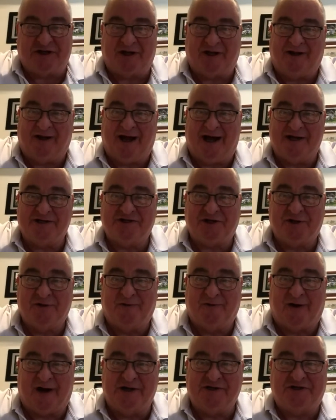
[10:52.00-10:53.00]
the last
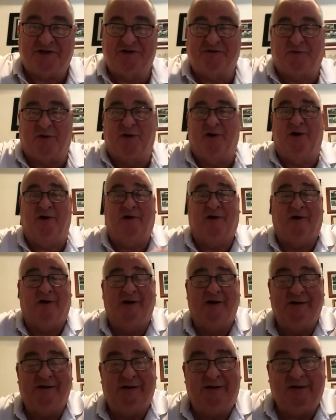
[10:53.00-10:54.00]
2 races were
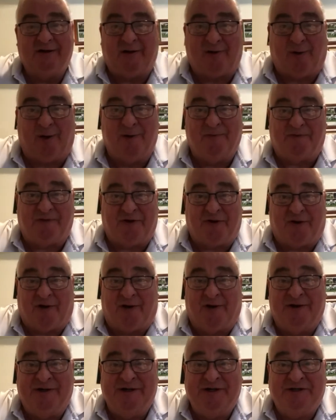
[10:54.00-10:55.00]
Group
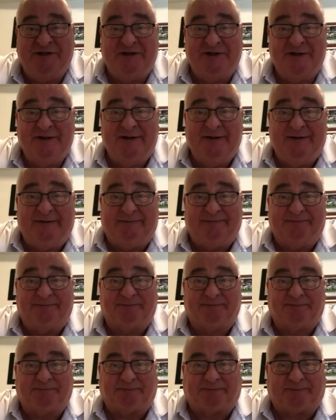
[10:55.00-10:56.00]
3s
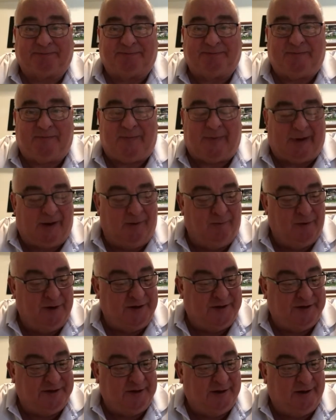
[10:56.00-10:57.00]

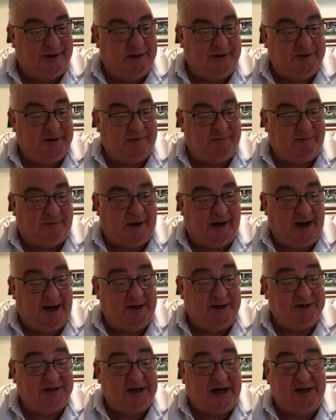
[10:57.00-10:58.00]
with Ethan Brown
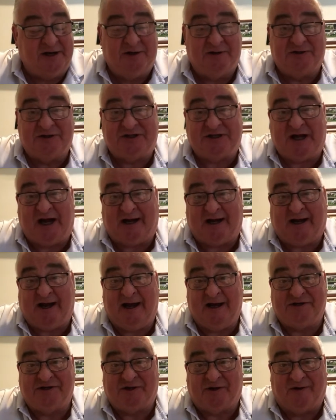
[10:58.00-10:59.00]
and Daniel
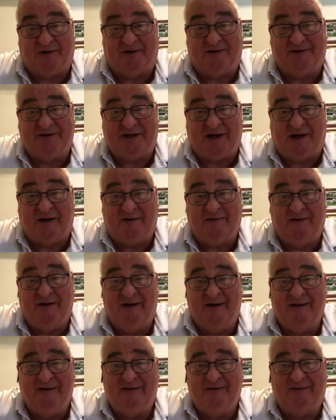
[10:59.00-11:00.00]
Stackhouse on. So
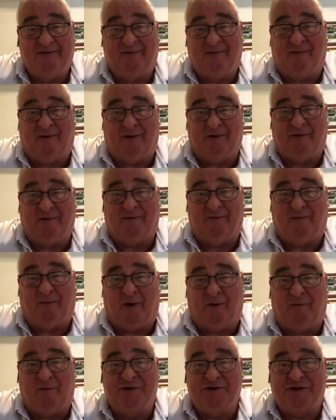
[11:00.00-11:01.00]
what
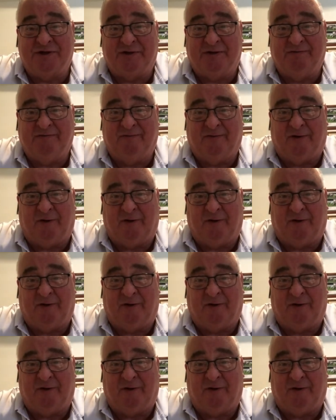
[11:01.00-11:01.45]
was the